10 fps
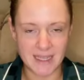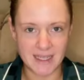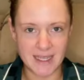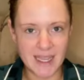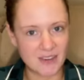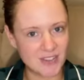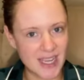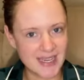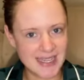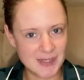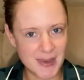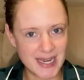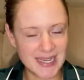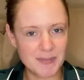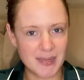yeah, she had a hens
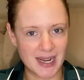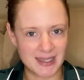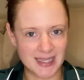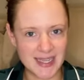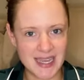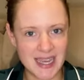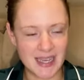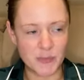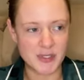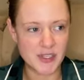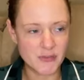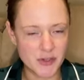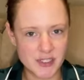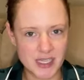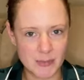party in Bali. It was her
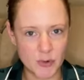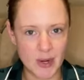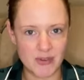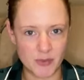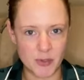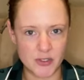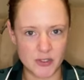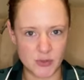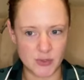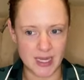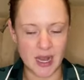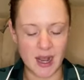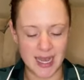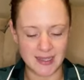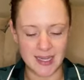first time away from her daughter,
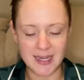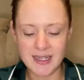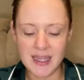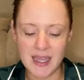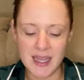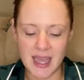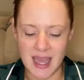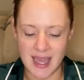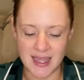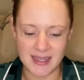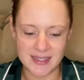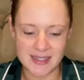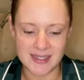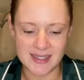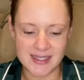Isla.
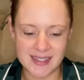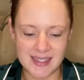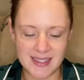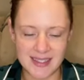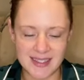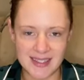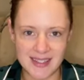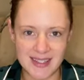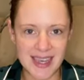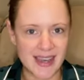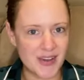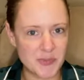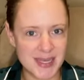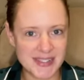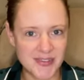And yeah, her
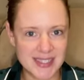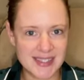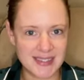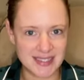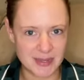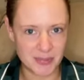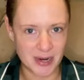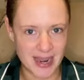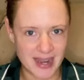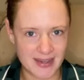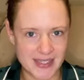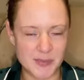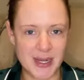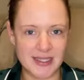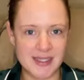best friends Lily Brown as
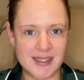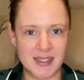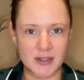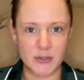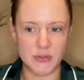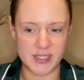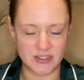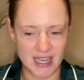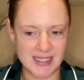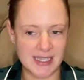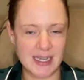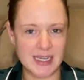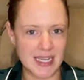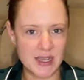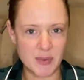well as Lucy Jackson and
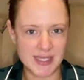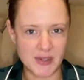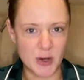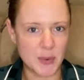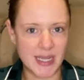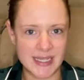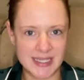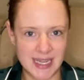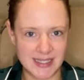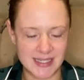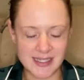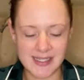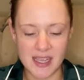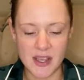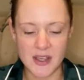Nikki Westcott were in
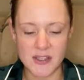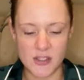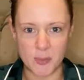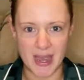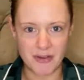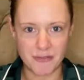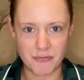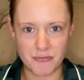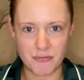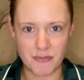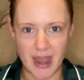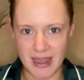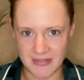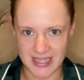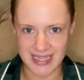attendance. So about
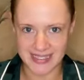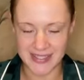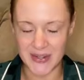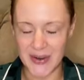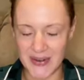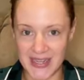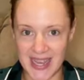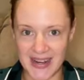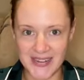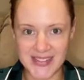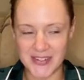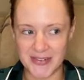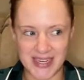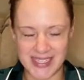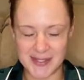5 years ago now, it's
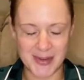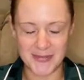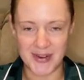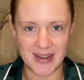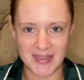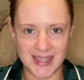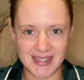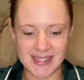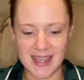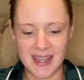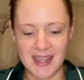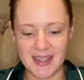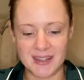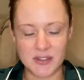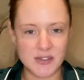crazy, it's been 5 years.
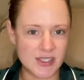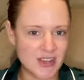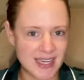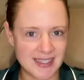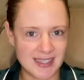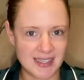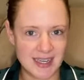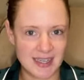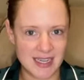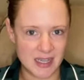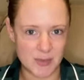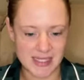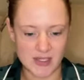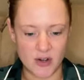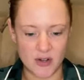Lucy Jackson, Nikki
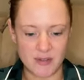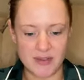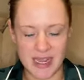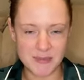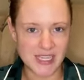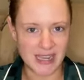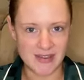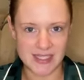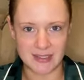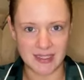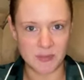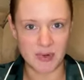Westcott, Davies and Lily